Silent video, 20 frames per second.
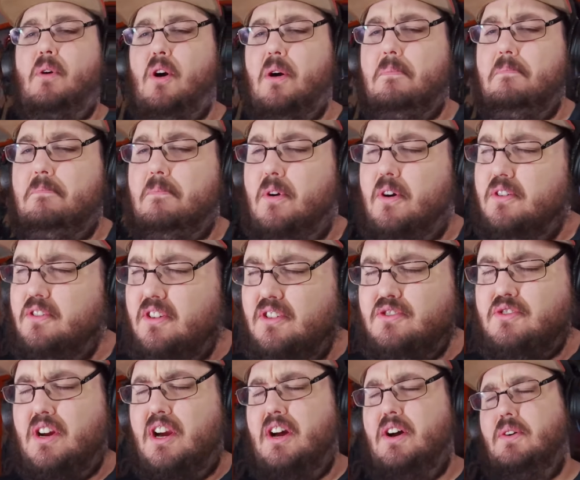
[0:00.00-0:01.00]
more murder
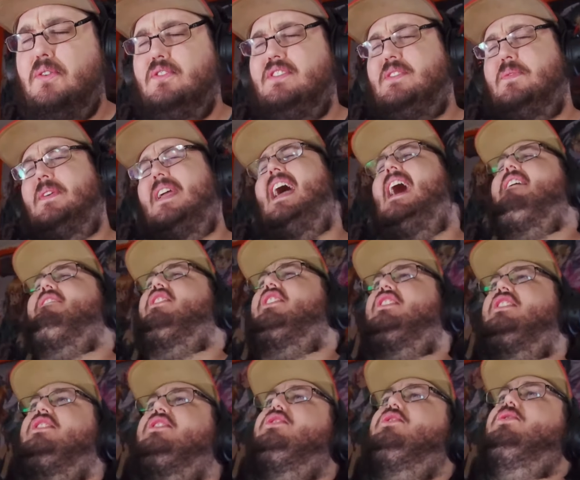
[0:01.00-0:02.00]
drones, and we have a
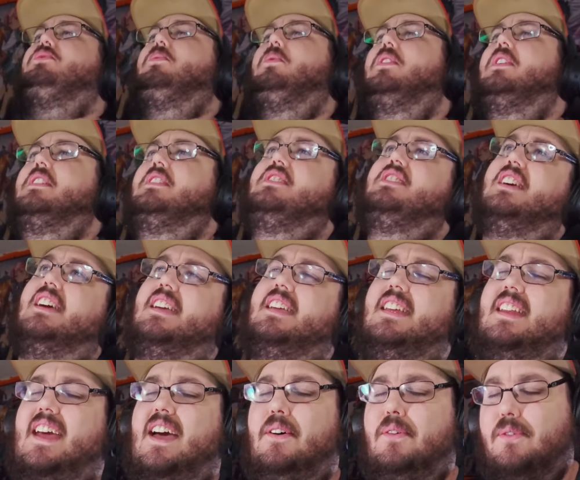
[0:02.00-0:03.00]
new one
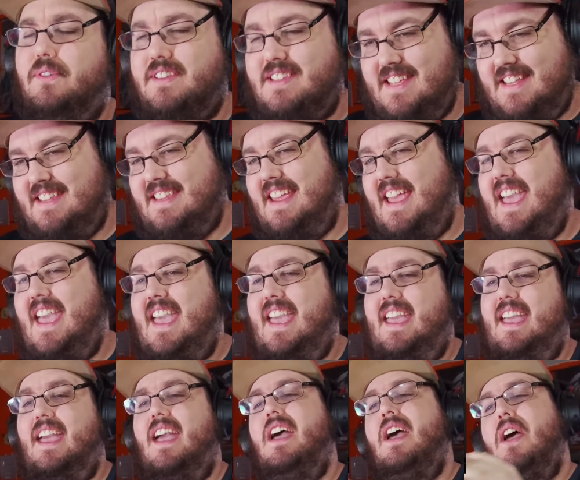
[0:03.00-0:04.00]
checking out
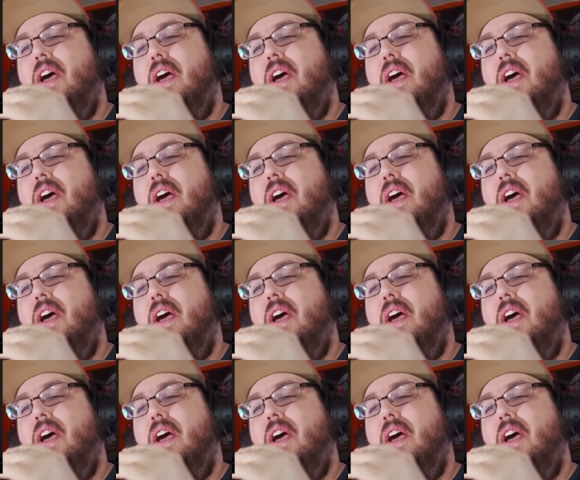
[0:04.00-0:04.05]
today.